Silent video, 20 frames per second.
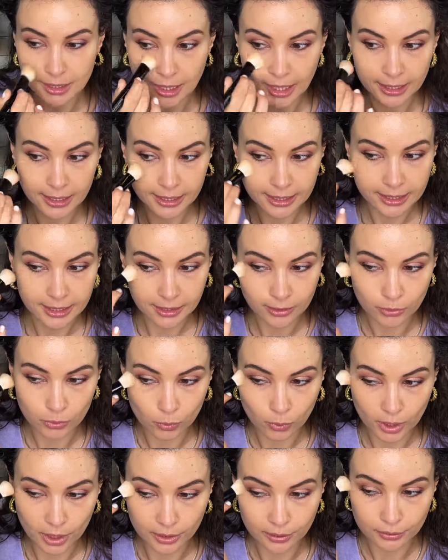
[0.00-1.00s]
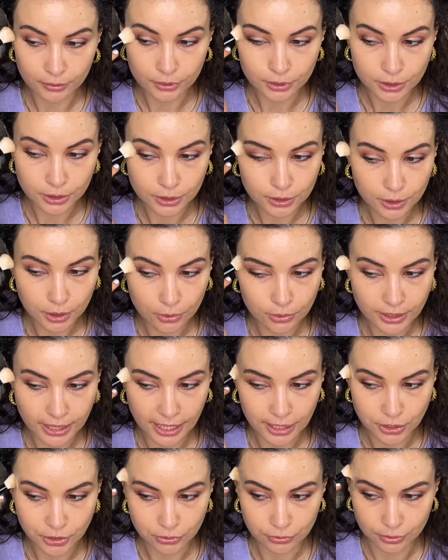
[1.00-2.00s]
I like either one. They're just so
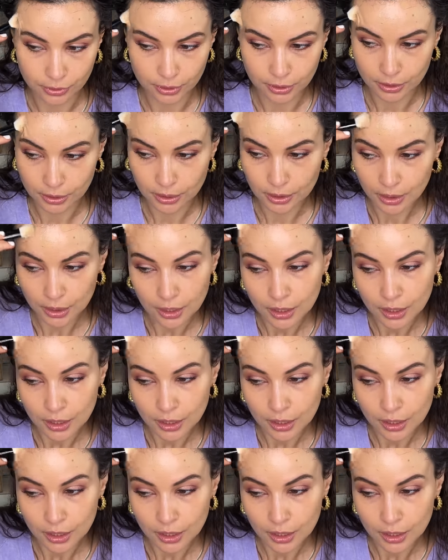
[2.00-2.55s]
natural.